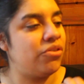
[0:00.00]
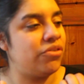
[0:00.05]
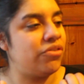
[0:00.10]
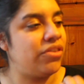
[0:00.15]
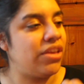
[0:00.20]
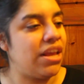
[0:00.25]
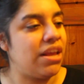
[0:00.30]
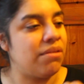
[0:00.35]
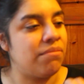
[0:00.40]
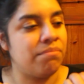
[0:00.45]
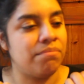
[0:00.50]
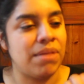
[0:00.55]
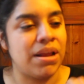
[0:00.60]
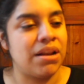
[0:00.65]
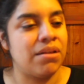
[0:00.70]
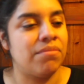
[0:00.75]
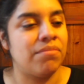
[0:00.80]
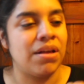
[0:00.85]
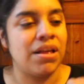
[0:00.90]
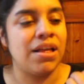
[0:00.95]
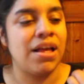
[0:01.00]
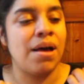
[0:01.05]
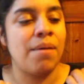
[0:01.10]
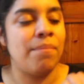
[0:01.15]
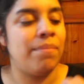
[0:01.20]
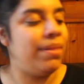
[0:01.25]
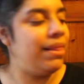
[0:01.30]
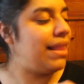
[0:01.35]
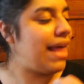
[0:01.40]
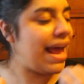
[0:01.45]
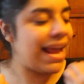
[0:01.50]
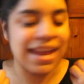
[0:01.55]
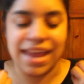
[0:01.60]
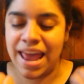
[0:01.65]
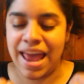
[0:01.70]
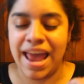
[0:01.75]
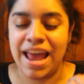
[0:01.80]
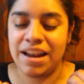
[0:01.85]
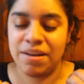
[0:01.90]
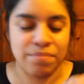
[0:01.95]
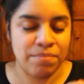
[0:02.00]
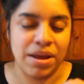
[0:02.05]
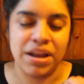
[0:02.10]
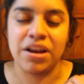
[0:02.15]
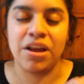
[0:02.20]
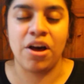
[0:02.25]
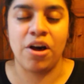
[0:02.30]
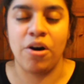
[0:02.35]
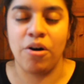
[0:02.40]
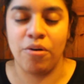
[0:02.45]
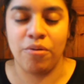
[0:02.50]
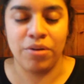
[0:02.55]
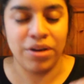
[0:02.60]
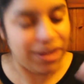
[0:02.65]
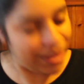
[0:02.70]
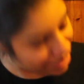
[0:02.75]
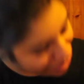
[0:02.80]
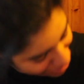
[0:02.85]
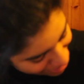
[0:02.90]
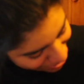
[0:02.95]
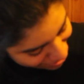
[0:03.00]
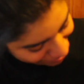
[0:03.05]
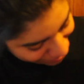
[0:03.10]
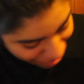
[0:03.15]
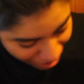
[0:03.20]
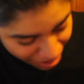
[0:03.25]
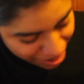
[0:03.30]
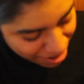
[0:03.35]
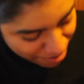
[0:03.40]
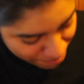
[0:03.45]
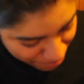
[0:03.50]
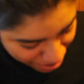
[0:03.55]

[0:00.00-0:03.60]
to seeing black-haired Minho, this color